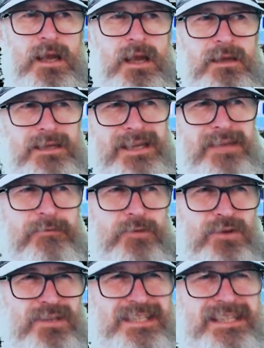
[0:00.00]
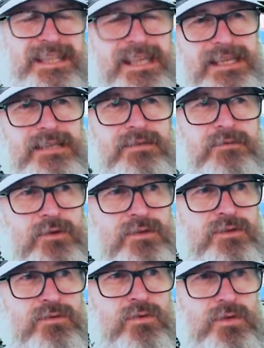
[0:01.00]
Okay, first
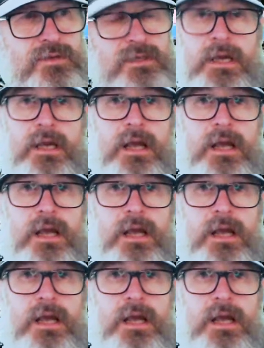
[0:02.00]
thoughts,